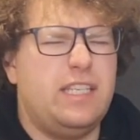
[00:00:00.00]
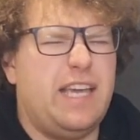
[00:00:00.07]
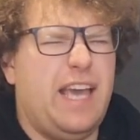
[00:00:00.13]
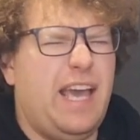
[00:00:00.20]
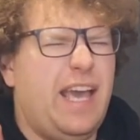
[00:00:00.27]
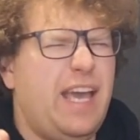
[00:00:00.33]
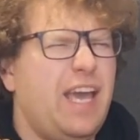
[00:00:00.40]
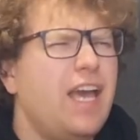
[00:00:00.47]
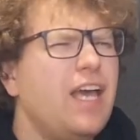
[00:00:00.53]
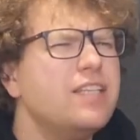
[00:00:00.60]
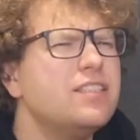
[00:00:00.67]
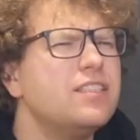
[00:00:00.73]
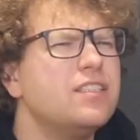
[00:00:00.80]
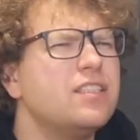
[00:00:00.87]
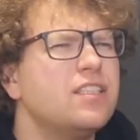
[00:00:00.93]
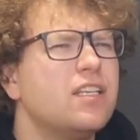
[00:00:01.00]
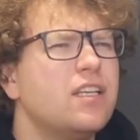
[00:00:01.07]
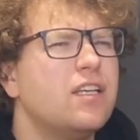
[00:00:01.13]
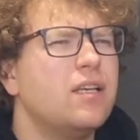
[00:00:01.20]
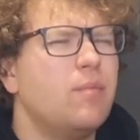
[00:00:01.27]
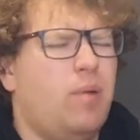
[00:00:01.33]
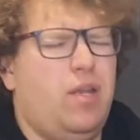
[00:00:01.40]
Yes,
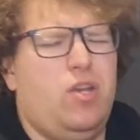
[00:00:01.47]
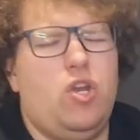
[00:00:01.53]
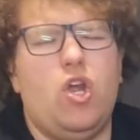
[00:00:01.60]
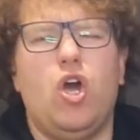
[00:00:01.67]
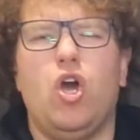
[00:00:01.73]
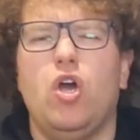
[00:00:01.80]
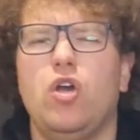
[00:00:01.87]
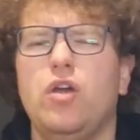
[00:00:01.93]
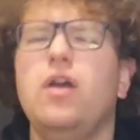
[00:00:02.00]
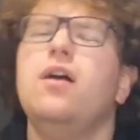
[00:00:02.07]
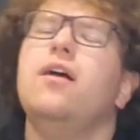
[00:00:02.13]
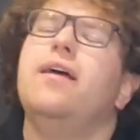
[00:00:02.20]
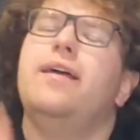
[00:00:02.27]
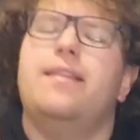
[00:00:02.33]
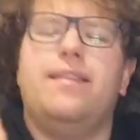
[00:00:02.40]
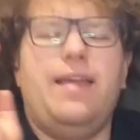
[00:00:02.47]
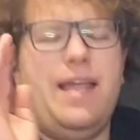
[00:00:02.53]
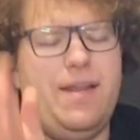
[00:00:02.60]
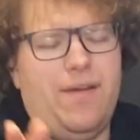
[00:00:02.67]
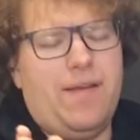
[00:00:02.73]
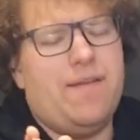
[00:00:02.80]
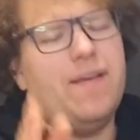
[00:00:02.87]
but no.
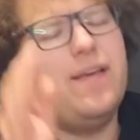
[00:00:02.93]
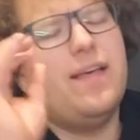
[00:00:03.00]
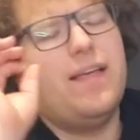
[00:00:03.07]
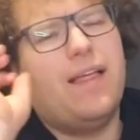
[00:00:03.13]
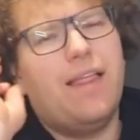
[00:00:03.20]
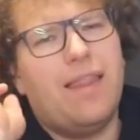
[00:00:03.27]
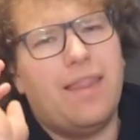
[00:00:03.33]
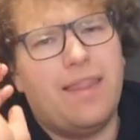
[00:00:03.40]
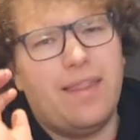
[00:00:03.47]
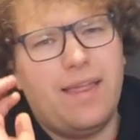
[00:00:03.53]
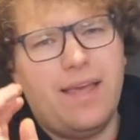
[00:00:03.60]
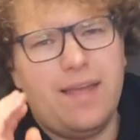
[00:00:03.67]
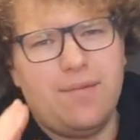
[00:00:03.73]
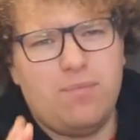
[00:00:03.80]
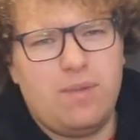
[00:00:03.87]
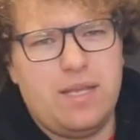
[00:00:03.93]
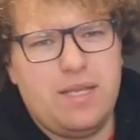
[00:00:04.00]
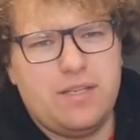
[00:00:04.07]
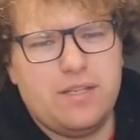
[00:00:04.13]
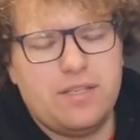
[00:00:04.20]
Anyway, let me